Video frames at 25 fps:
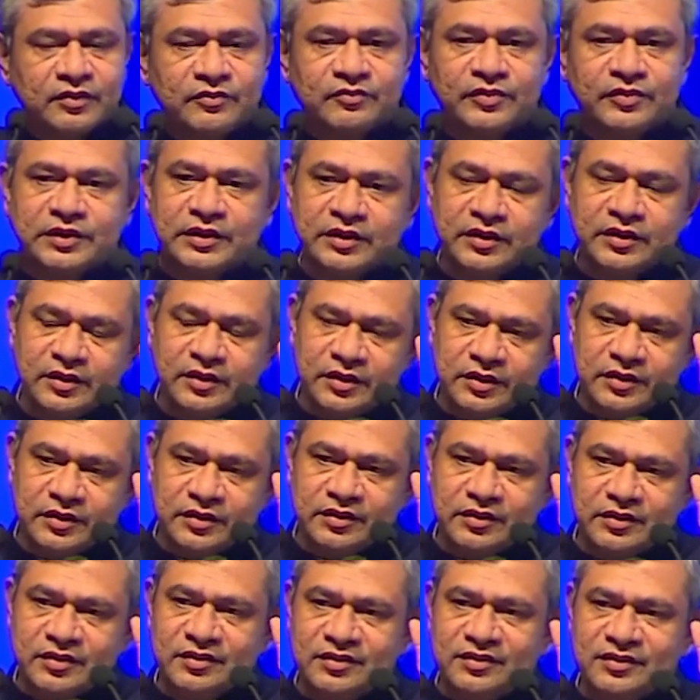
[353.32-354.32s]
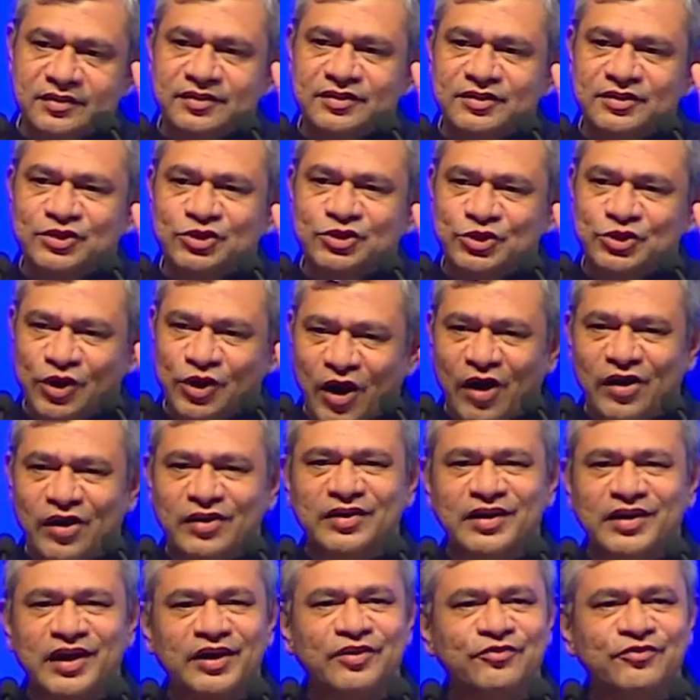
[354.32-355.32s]
within a
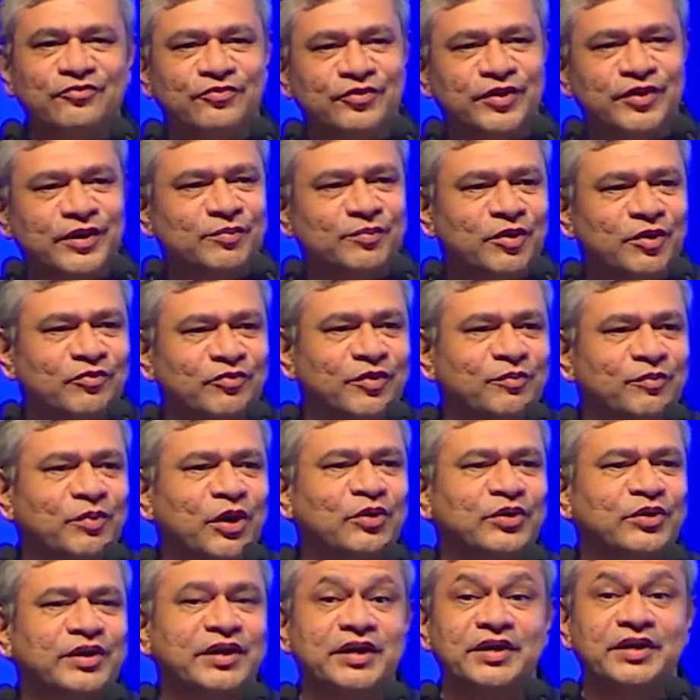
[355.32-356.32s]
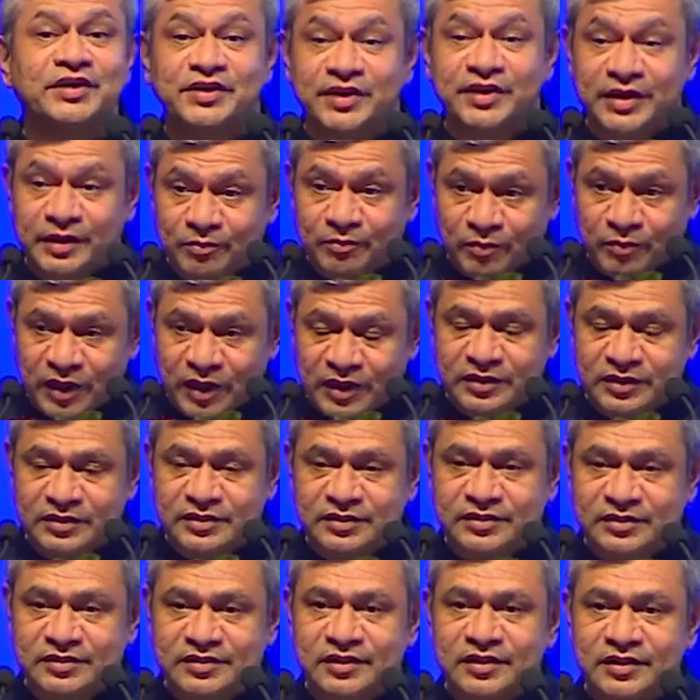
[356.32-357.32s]
short time frame of about 18
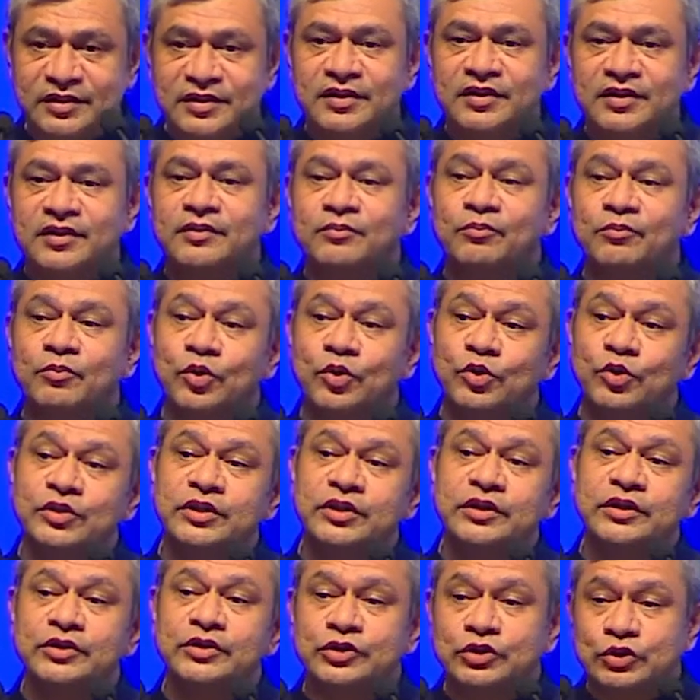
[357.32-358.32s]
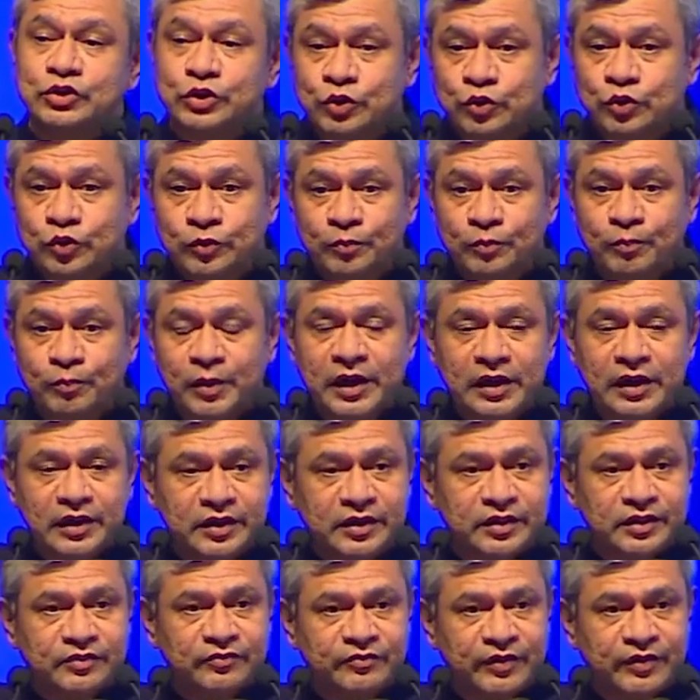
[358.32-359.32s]
months, more than 2
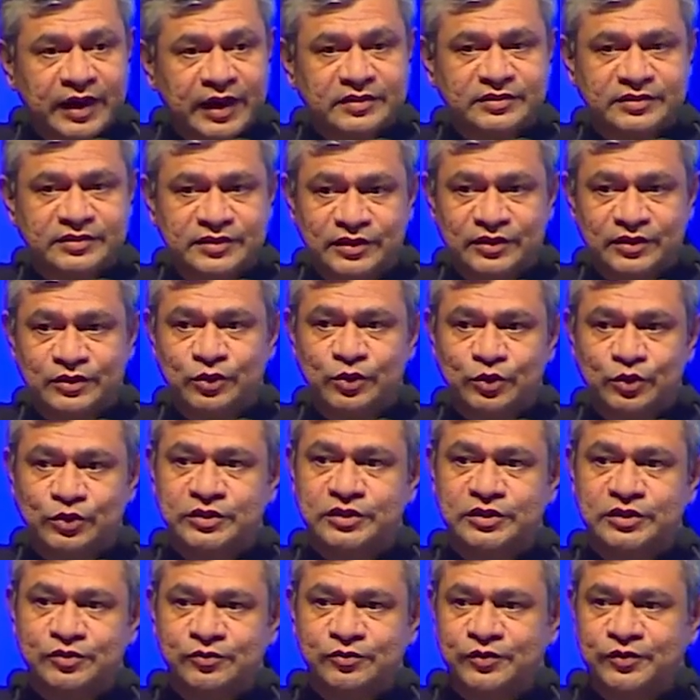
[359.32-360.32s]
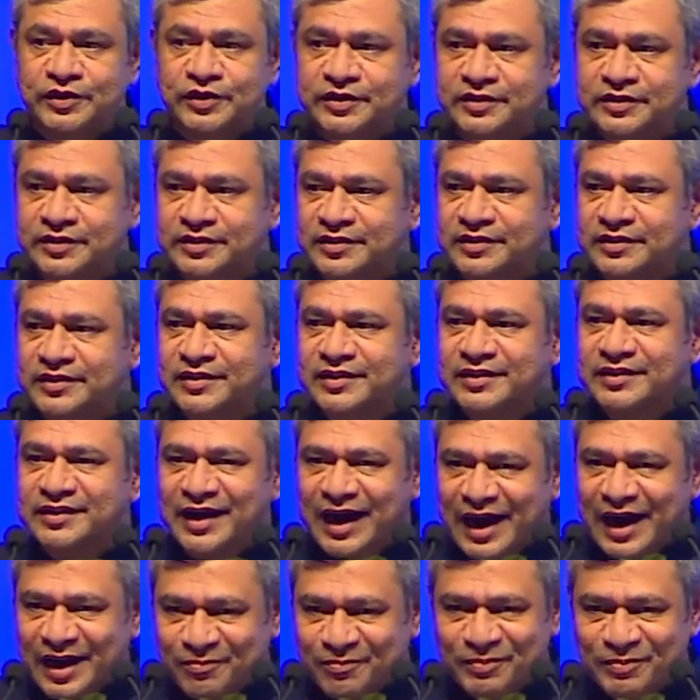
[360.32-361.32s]
billion vaccine doses were
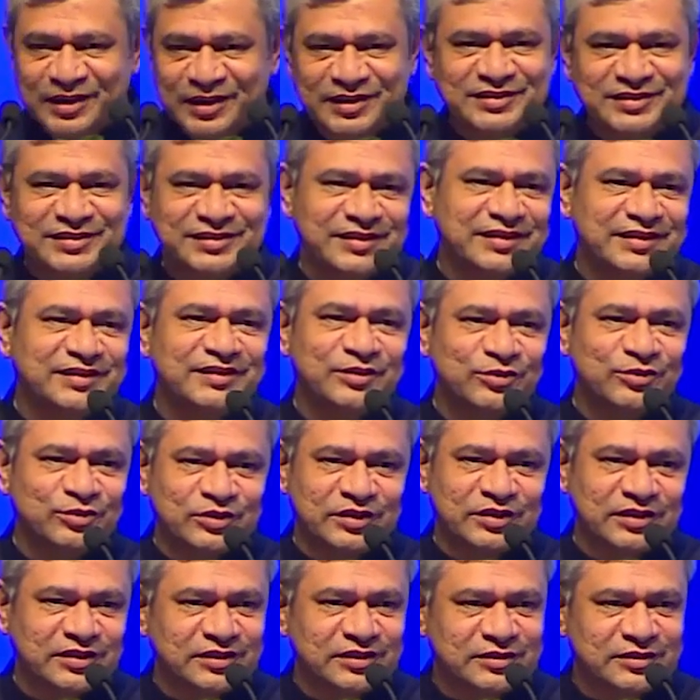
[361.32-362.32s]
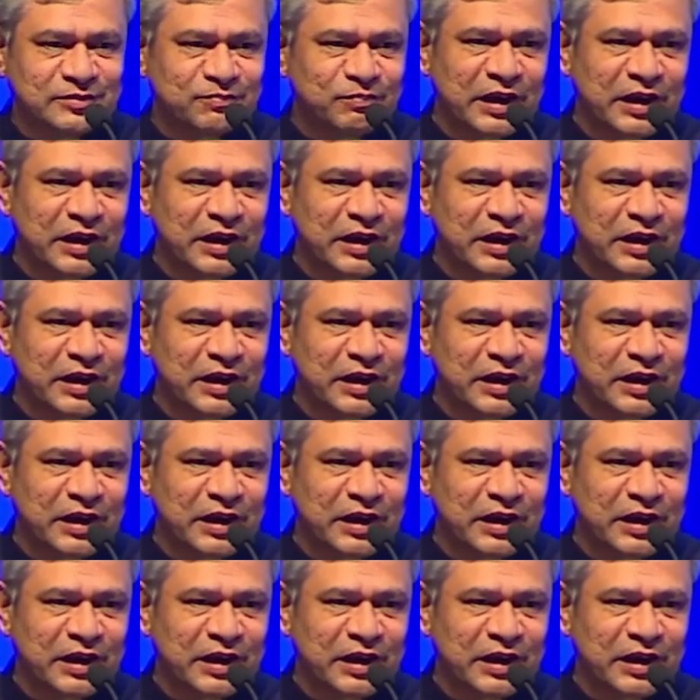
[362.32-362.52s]
administered using this